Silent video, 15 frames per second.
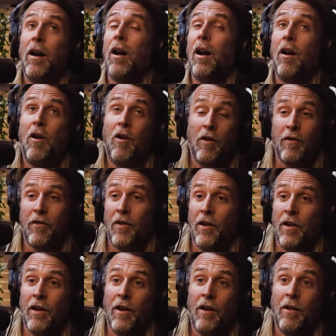are
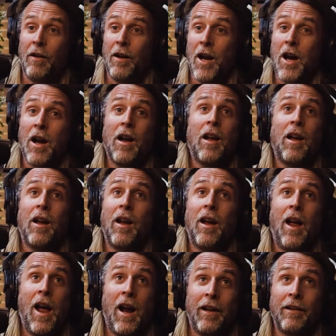horrified, like,
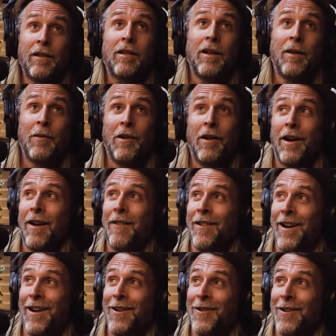how do you sleep at night having
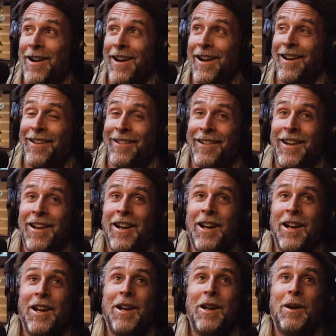that in your house?
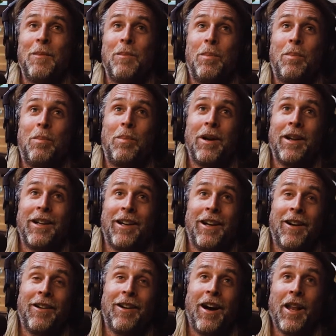But,
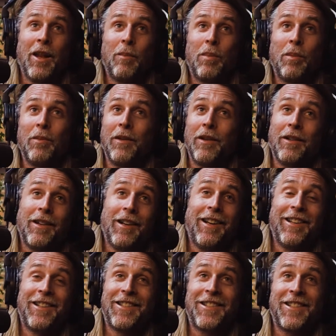
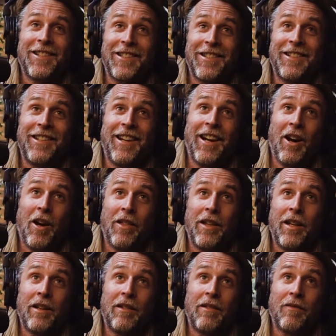it's just, I
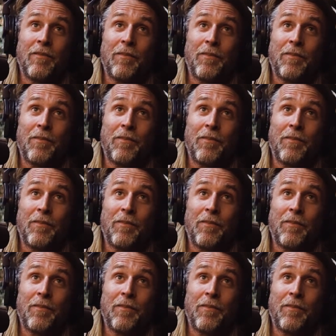think